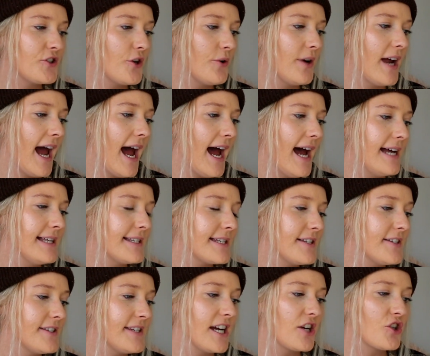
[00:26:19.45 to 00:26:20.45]
So it has
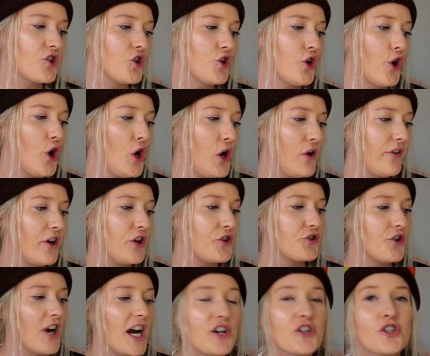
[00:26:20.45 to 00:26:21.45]
a section of
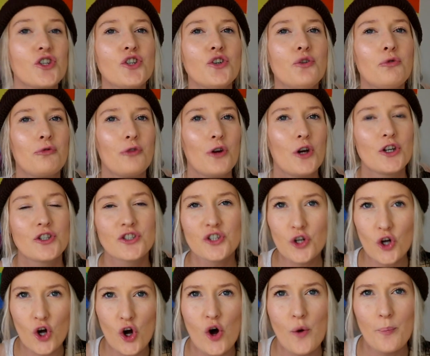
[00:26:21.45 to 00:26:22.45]
attraction versus
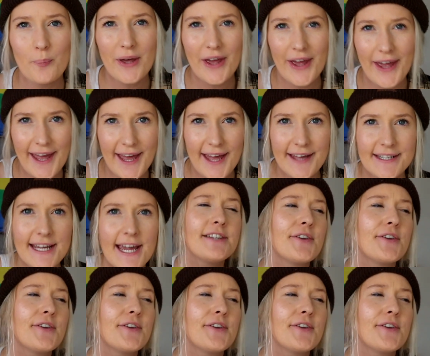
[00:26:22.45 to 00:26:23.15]
comp het.